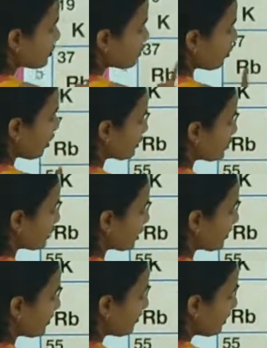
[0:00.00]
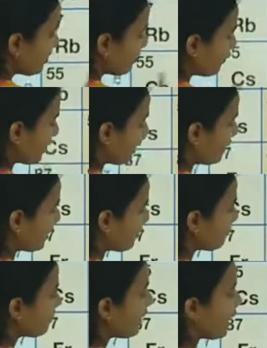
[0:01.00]
strontium, barium
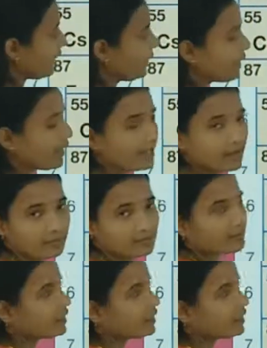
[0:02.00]
and radium.